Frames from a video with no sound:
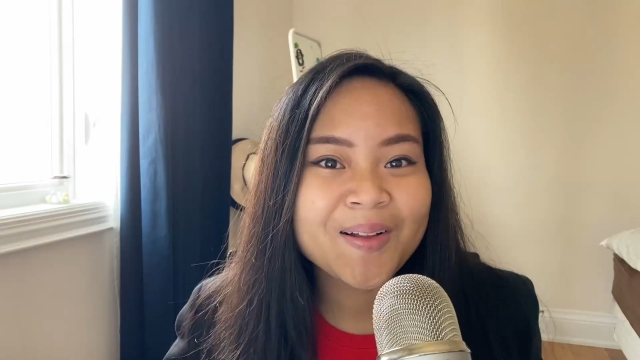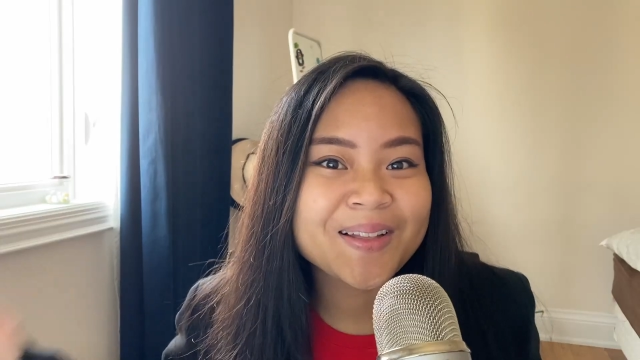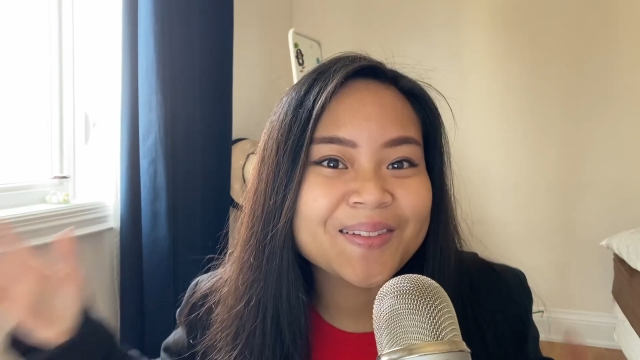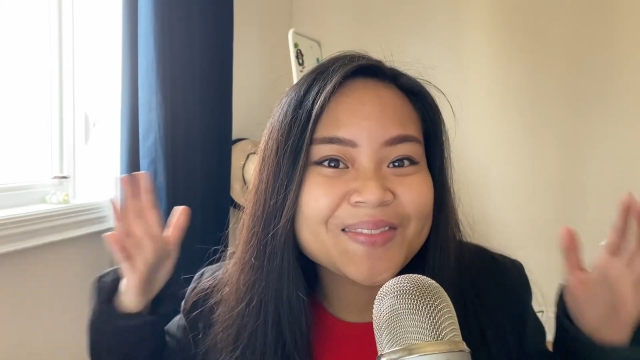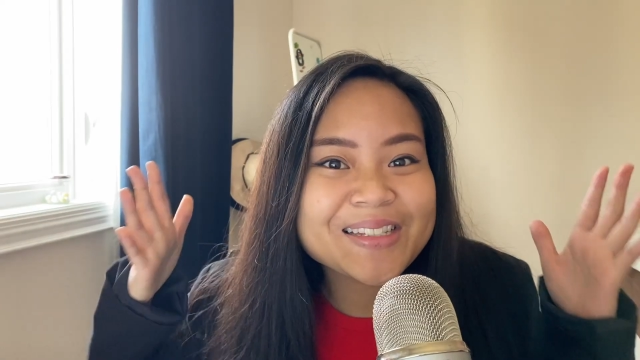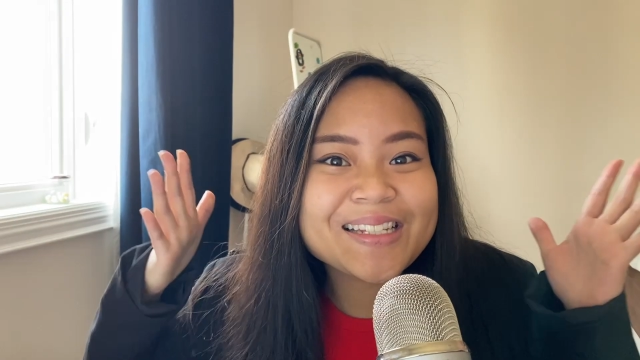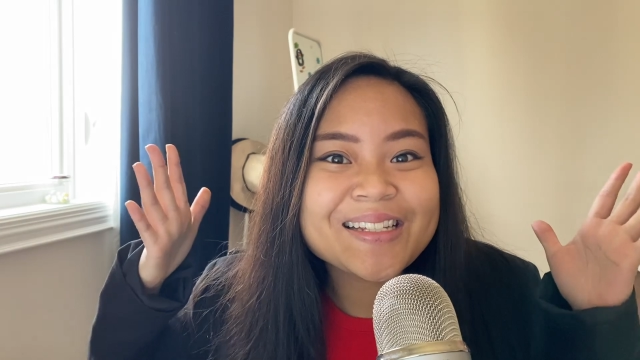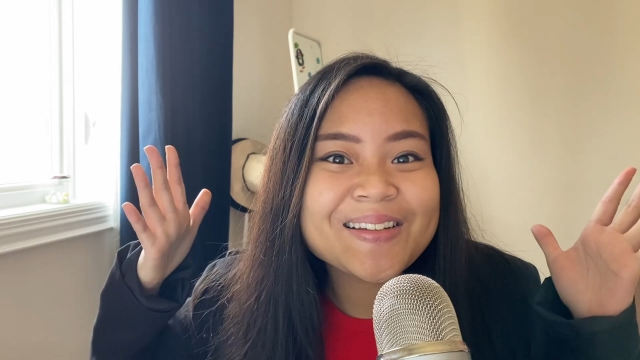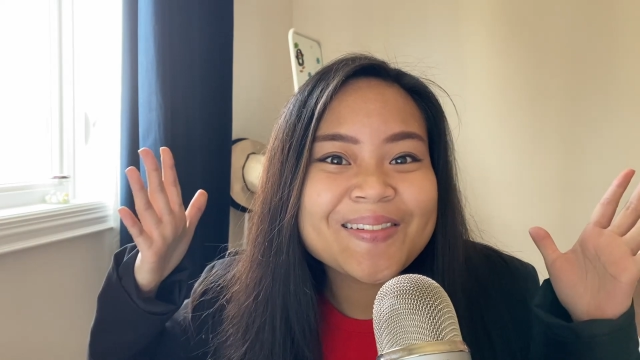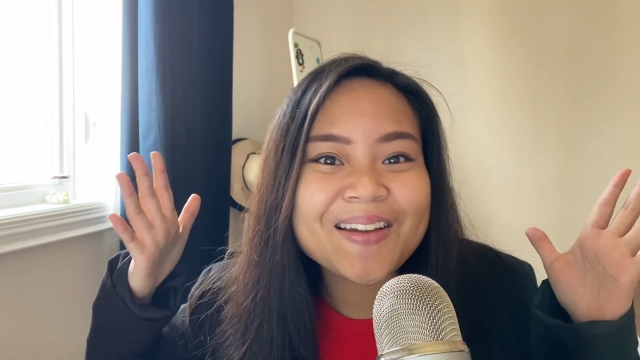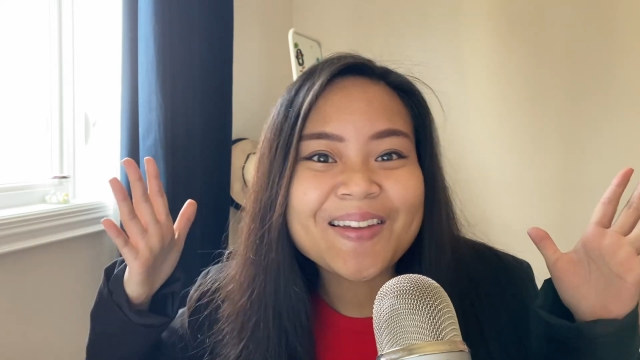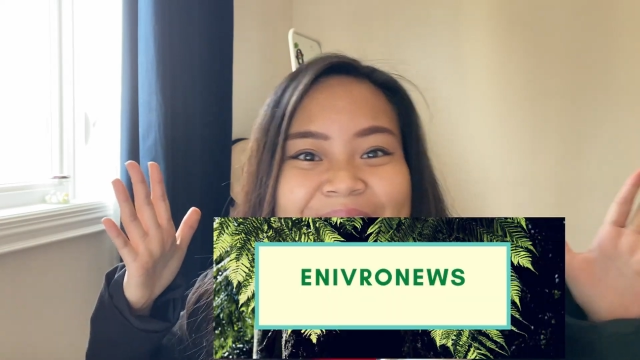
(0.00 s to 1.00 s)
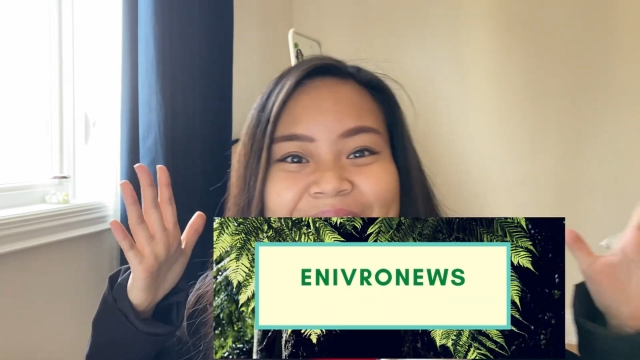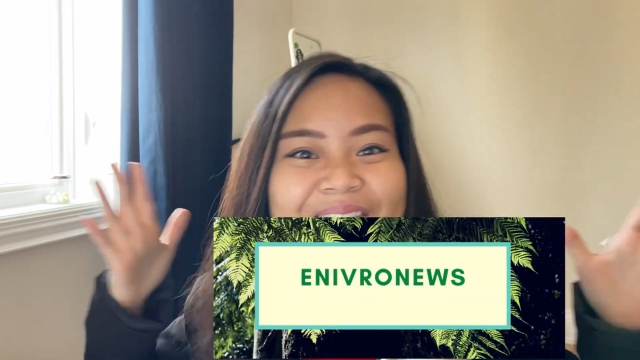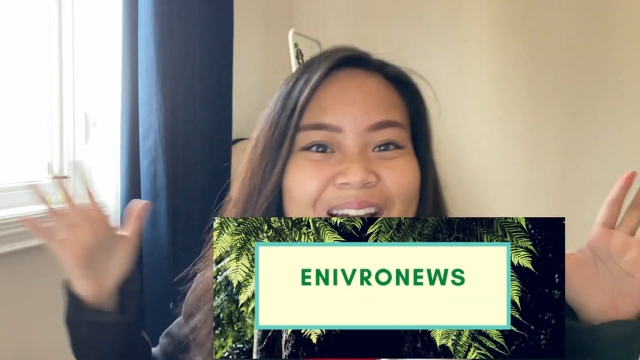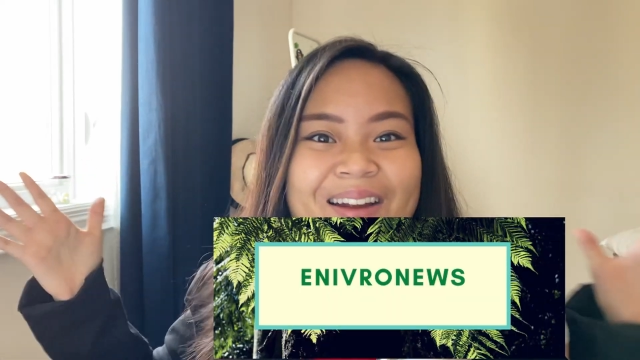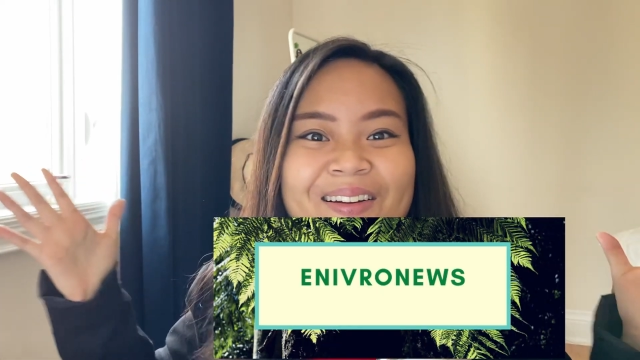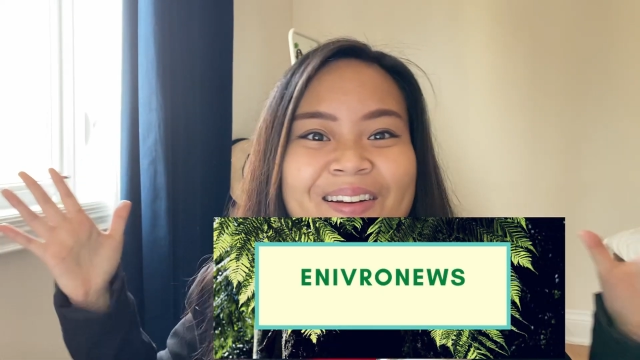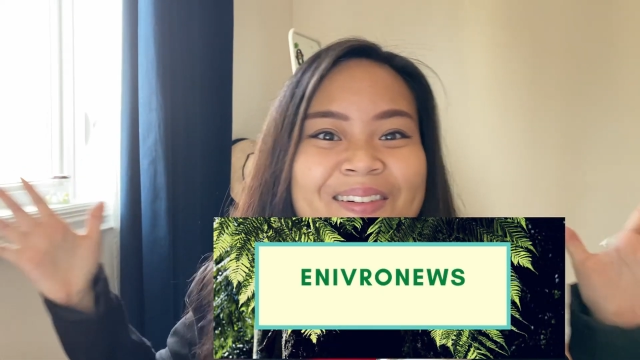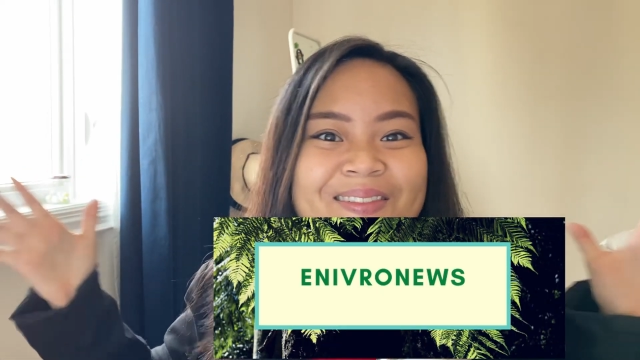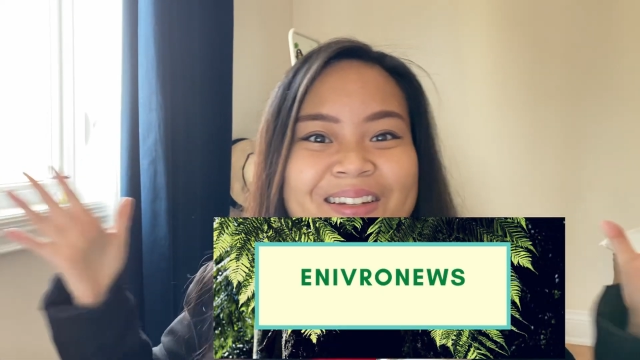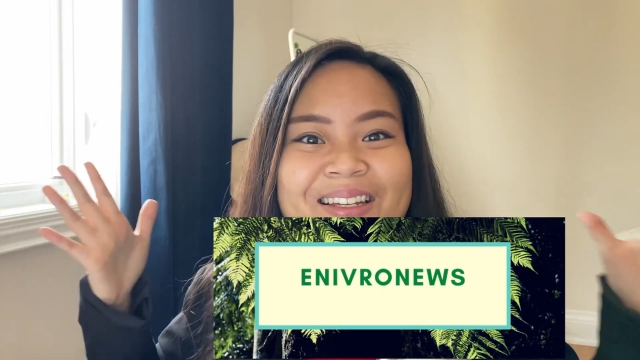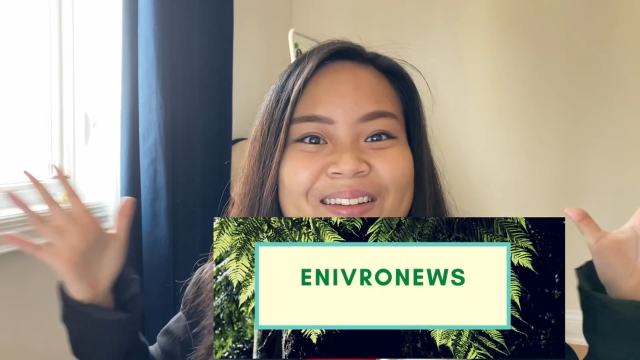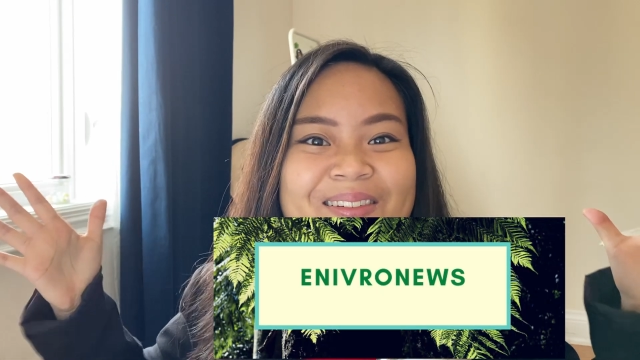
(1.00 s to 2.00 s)
Welcome to Enviro
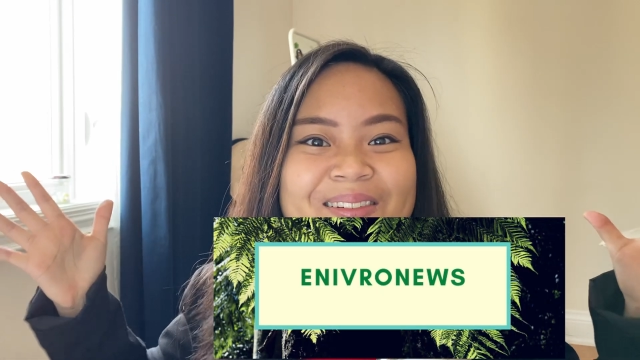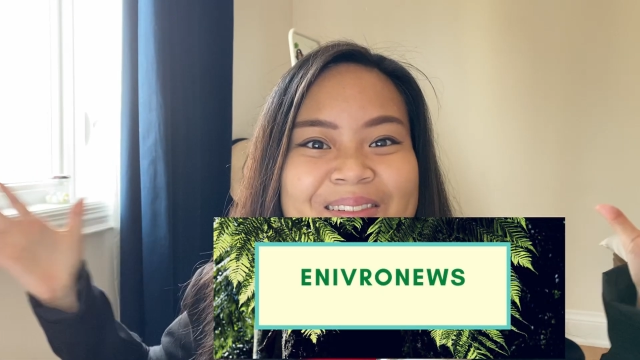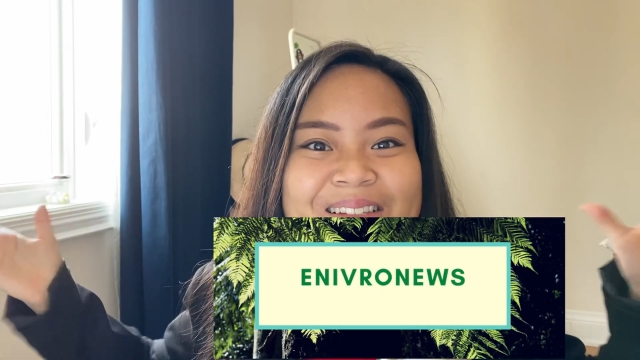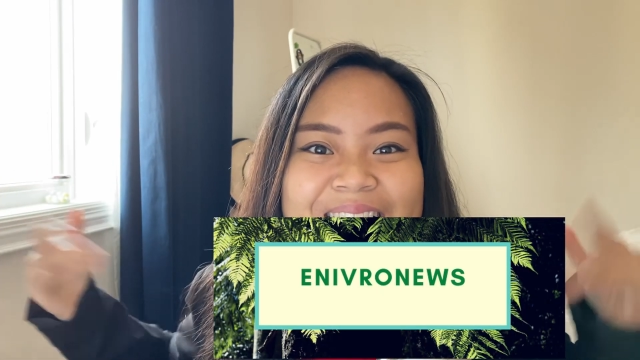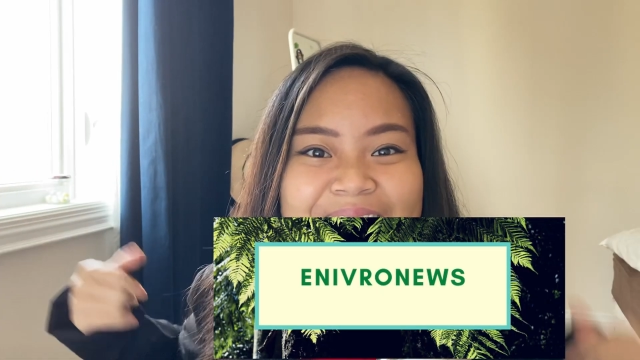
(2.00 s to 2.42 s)
News,